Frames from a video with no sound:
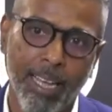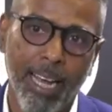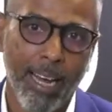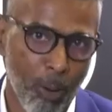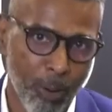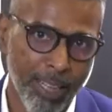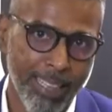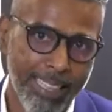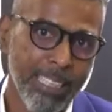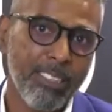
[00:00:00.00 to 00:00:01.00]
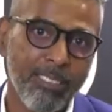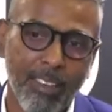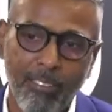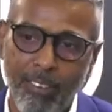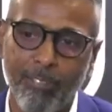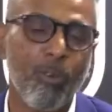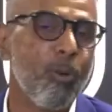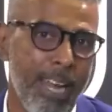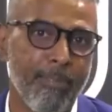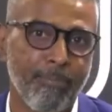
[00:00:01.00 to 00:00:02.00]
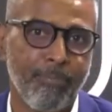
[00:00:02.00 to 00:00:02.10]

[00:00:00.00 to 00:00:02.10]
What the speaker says: Now, this fateful day,